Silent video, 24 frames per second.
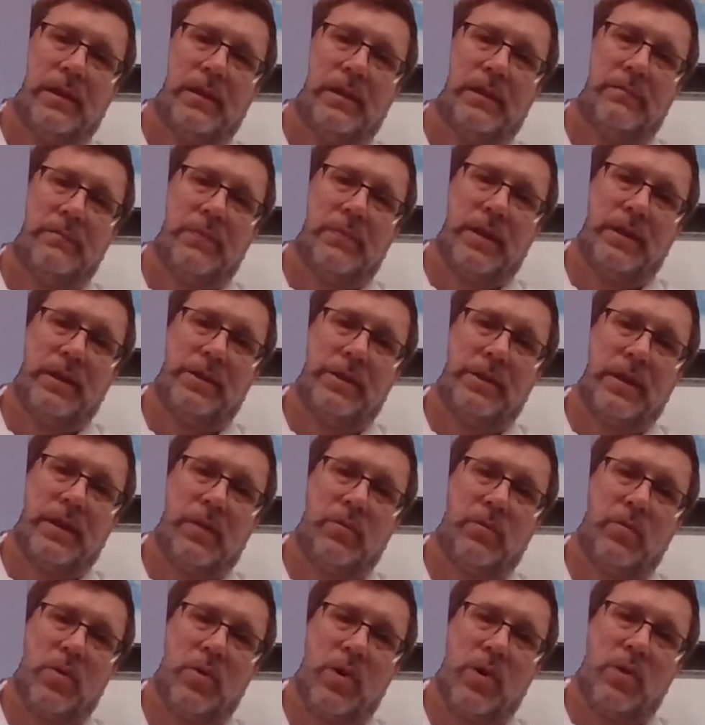You might say,
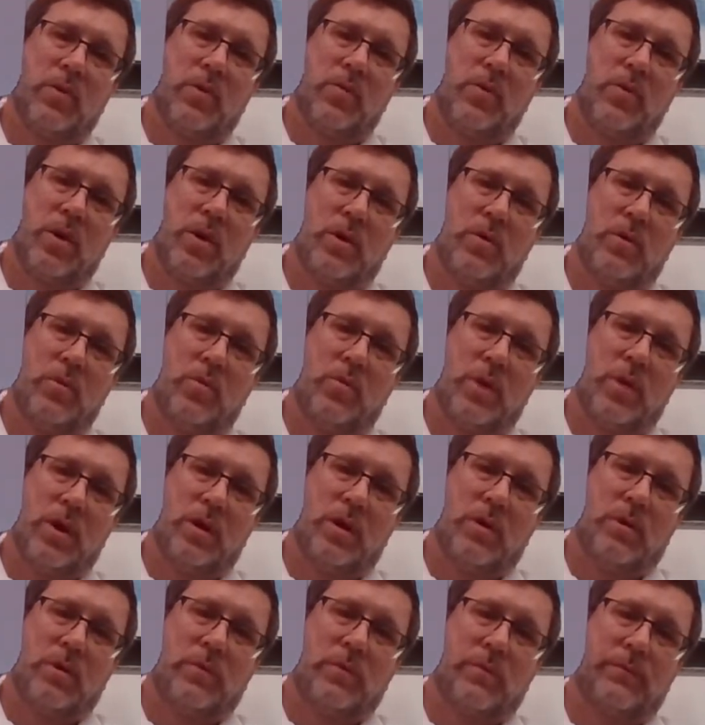whoa, whoa,
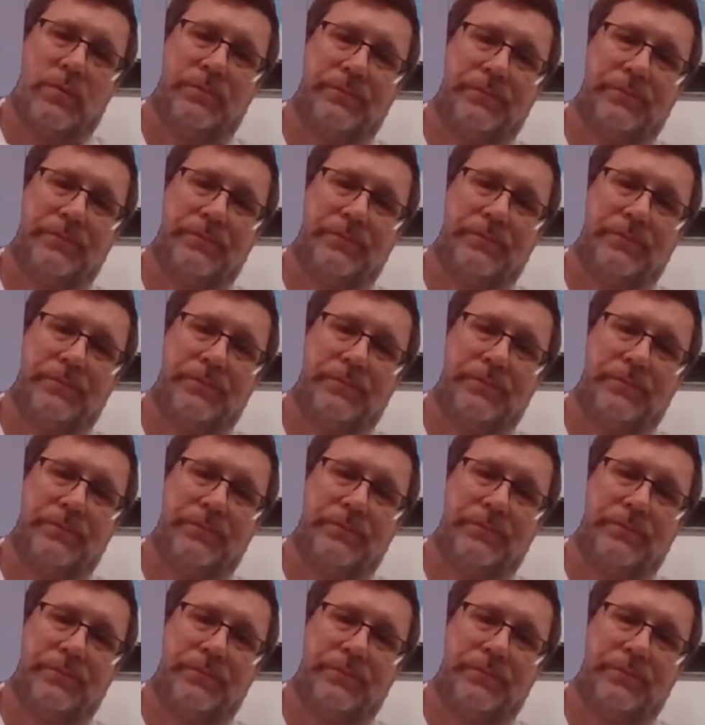whoa.